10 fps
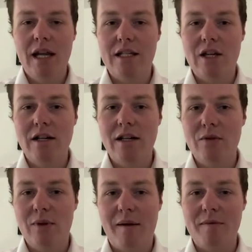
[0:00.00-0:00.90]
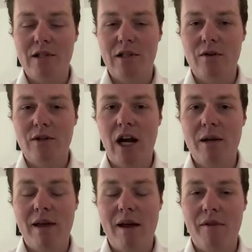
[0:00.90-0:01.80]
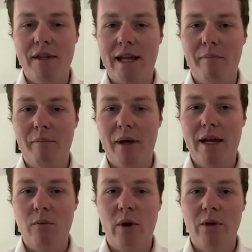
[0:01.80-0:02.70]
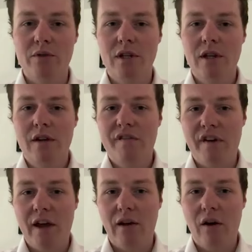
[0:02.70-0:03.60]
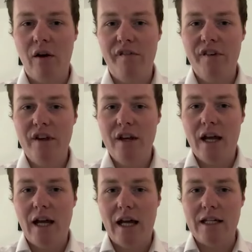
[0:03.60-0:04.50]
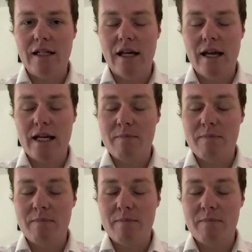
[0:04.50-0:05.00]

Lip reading: it turned into an absolute nightmare when the campaign wheels fell off and it